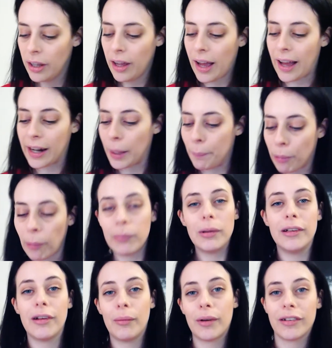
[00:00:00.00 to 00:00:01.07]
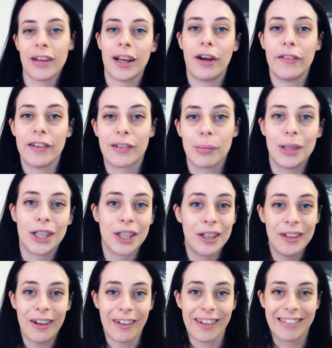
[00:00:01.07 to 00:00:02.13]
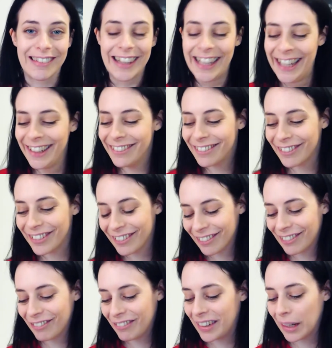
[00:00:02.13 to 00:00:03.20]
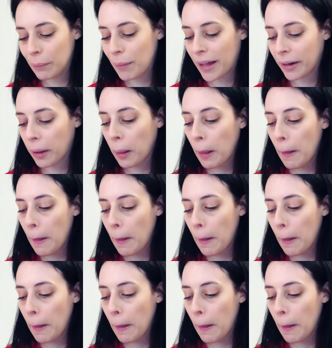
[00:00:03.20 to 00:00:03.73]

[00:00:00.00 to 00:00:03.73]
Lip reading: and I probably don't want to take on this commission, honestly, so it doesn't really matter.